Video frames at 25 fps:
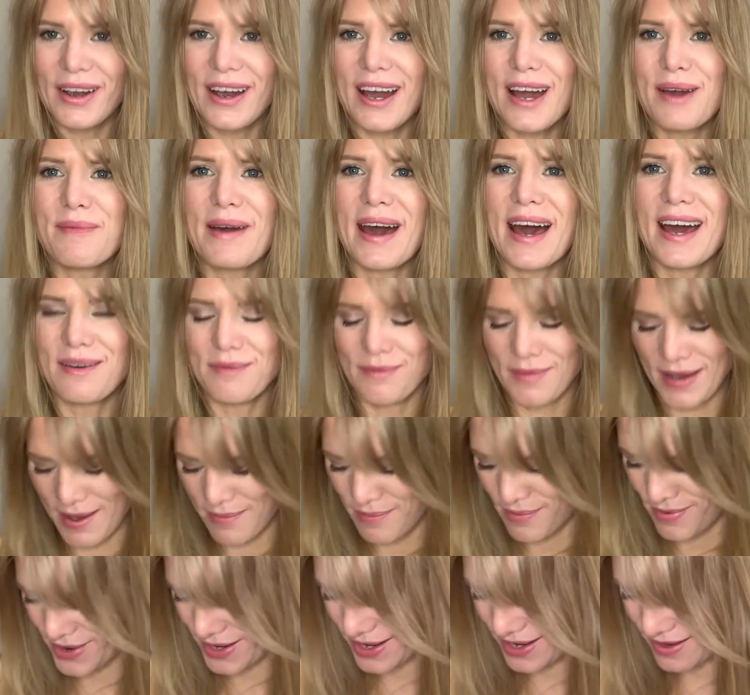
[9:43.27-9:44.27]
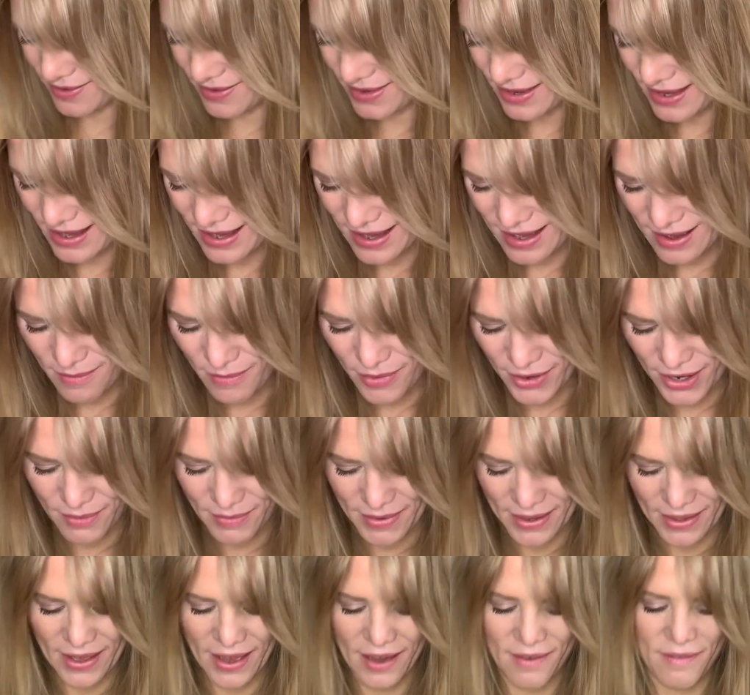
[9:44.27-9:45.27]
I'm at in my point of
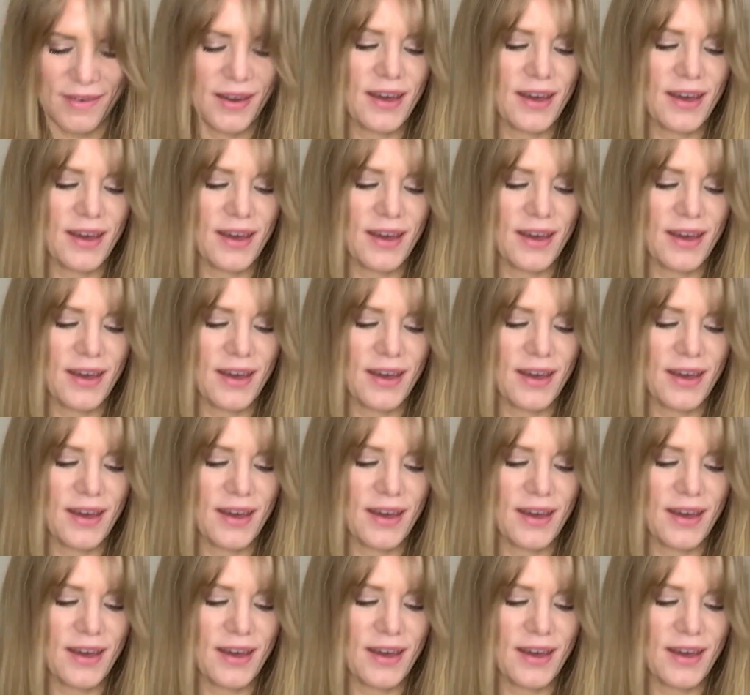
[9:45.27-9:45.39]
my life.